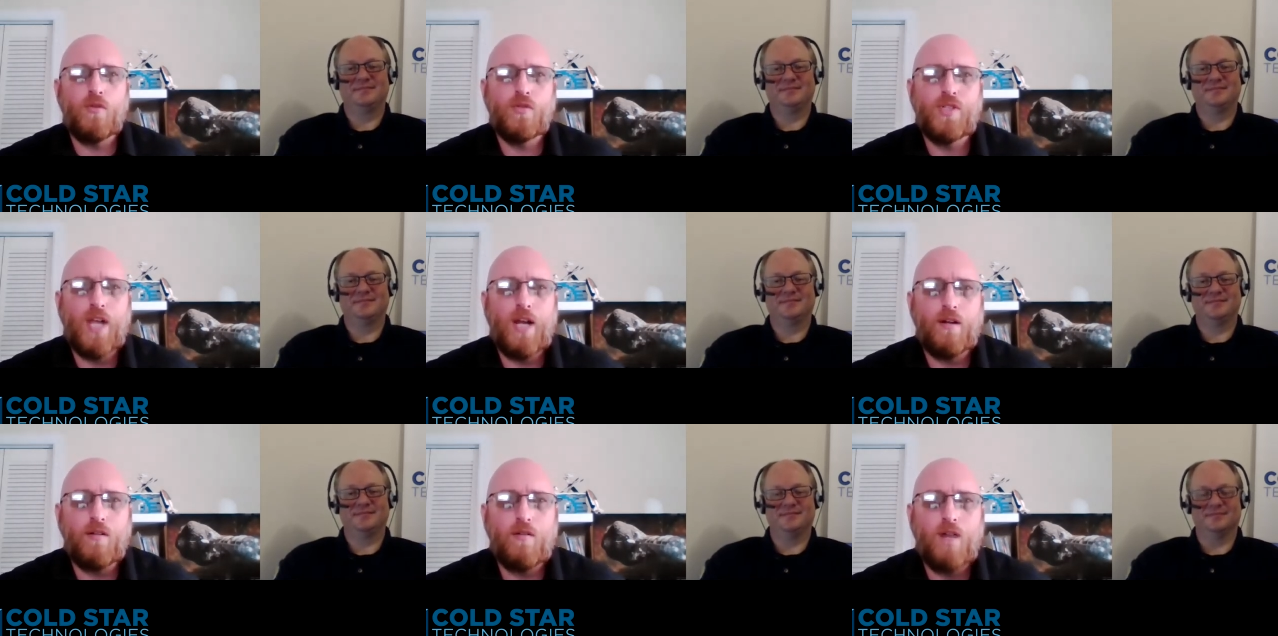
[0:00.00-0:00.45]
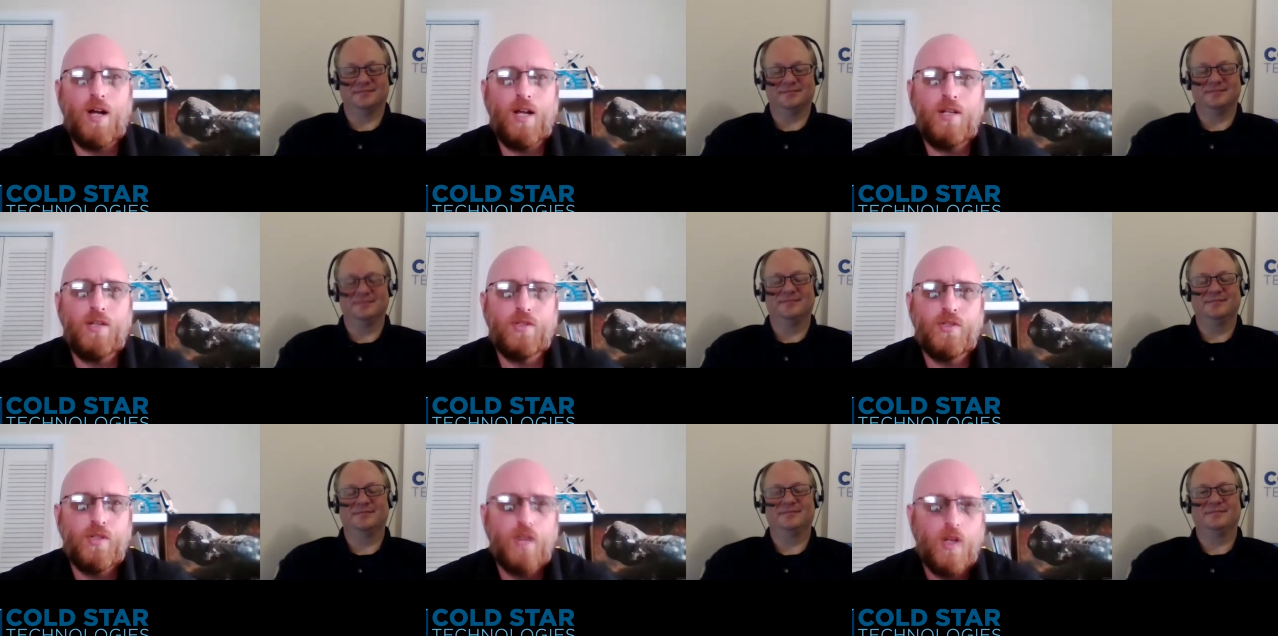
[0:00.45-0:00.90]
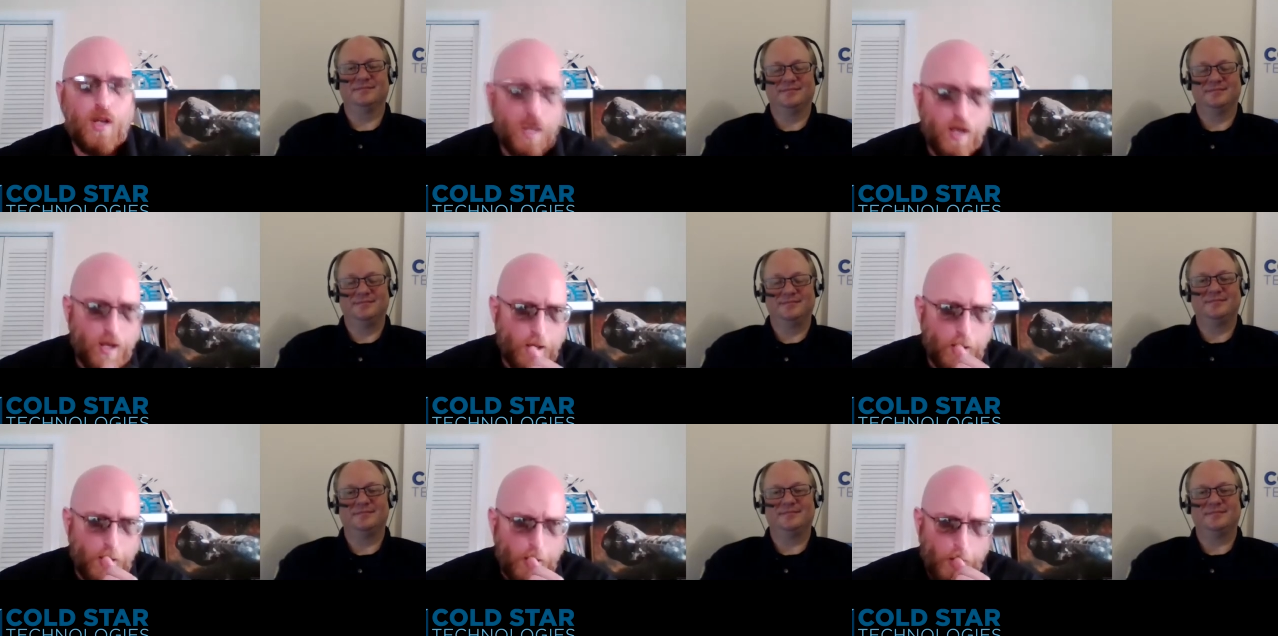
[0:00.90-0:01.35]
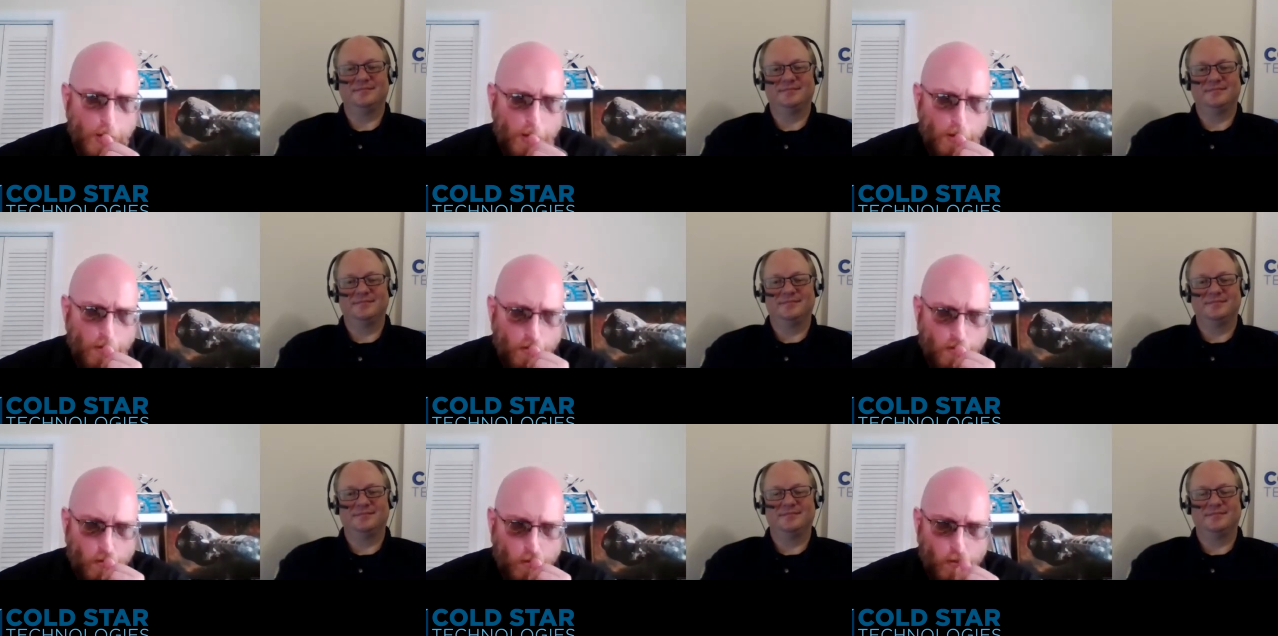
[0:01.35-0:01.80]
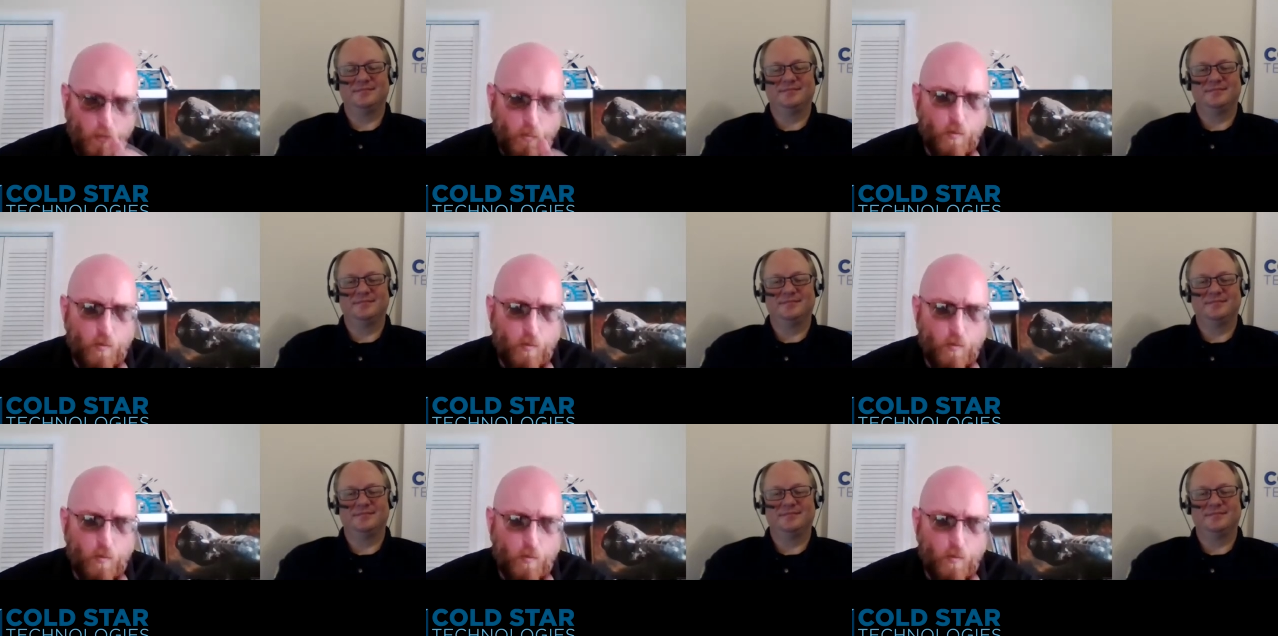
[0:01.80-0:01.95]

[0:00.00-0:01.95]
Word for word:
Speaker 1: satellites mm-hmm.